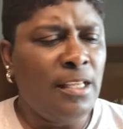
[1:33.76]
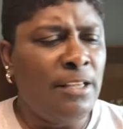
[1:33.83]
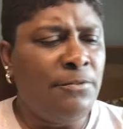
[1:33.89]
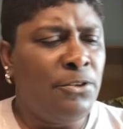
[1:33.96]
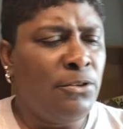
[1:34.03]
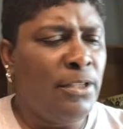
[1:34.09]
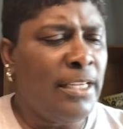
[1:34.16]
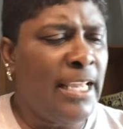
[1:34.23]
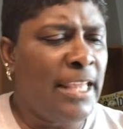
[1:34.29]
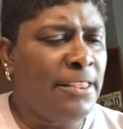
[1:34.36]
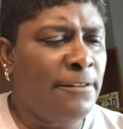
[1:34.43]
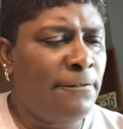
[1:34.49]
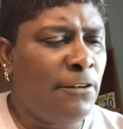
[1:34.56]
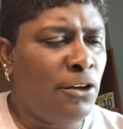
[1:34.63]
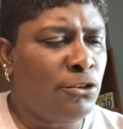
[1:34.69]
If you look
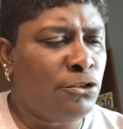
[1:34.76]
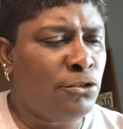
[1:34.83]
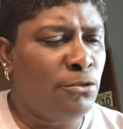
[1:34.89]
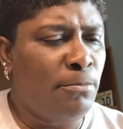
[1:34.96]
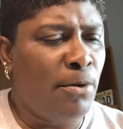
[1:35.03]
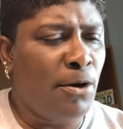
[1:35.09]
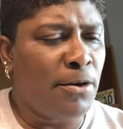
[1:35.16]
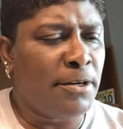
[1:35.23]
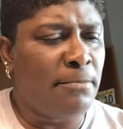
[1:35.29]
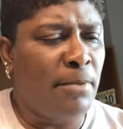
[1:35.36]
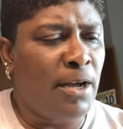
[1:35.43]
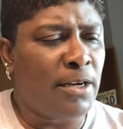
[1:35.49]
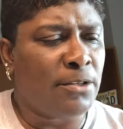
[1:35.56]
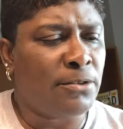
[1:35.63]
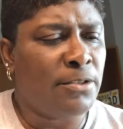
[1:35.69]
at the functional party
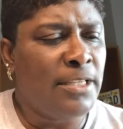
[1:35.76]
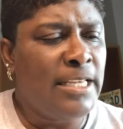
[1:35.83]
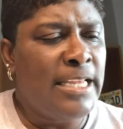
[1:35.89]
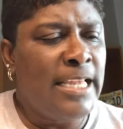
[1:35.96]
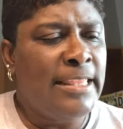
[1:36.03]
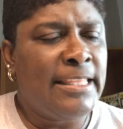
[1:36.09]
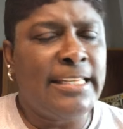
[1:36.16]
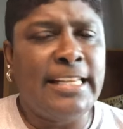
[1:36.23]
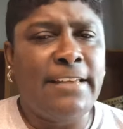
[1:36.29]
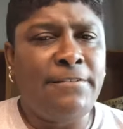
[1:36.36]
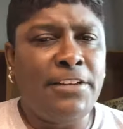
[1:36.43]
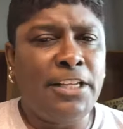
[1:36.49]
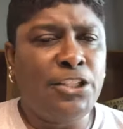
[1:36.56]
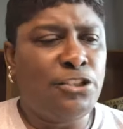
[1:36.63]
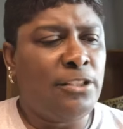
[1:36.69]
model, the
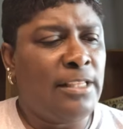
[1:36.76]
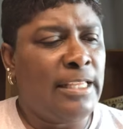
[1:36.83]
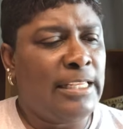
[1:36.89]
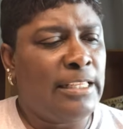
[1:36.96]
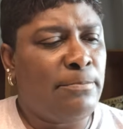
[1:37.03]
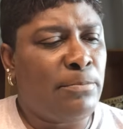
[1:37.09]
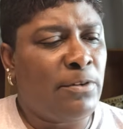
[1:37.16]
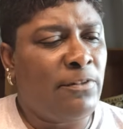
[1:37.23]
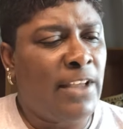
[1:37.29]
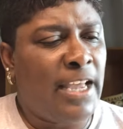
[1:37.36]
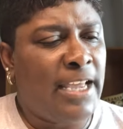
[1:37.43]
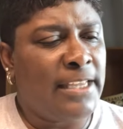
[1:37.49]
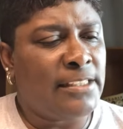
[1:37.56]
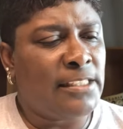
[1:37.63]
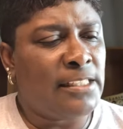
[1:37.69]
definition that it
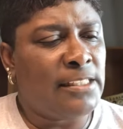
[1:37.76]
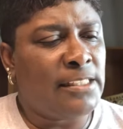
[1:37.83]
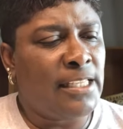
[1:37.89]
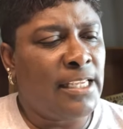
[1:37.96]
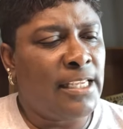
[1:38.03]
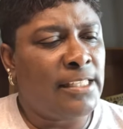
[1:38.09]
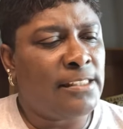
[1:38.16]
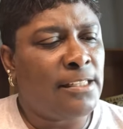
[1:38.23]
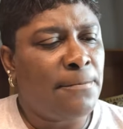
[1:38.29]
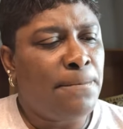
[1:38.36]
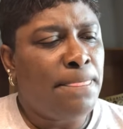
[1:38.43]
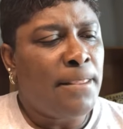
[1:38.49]
provides, it says